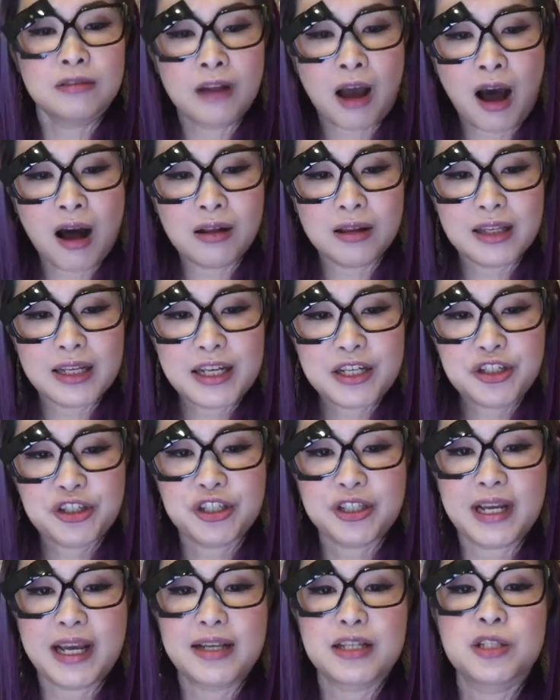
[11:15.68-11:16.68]

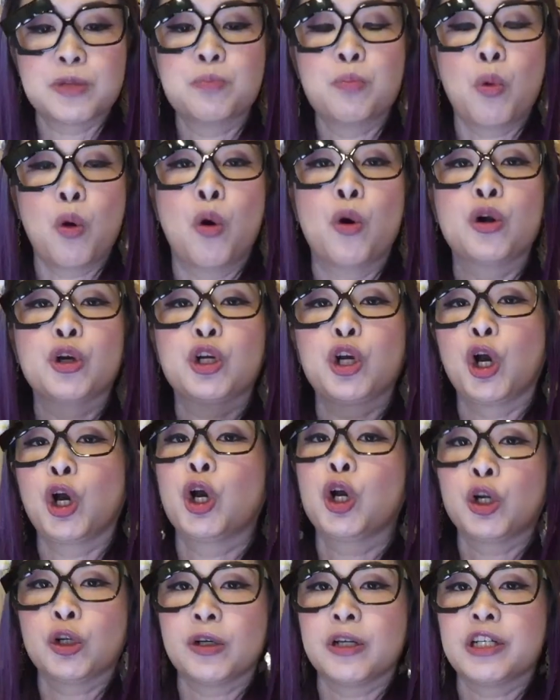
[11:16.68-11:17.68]
knowledge takes more
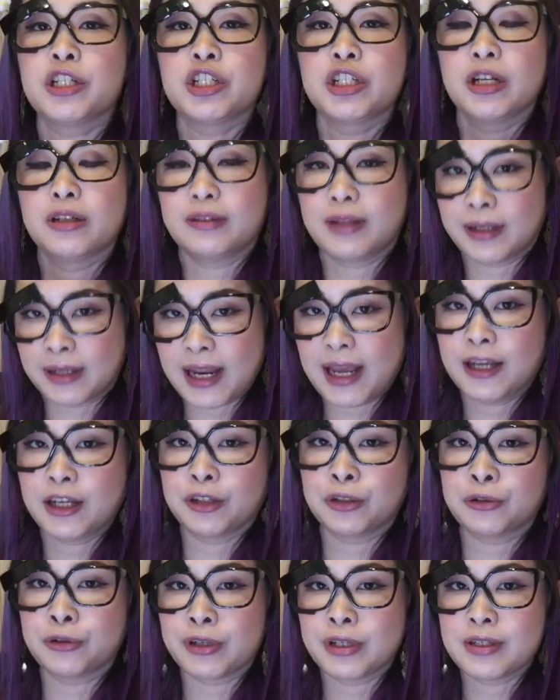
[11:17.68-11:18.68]
courage than
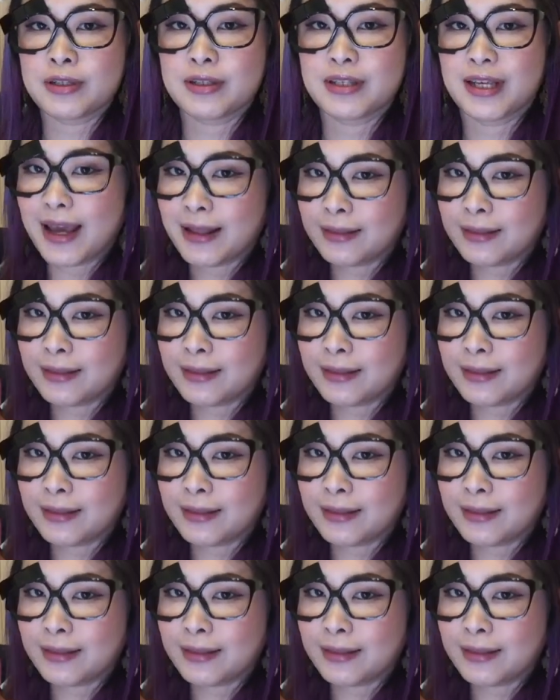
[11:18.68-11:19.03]
ignorance.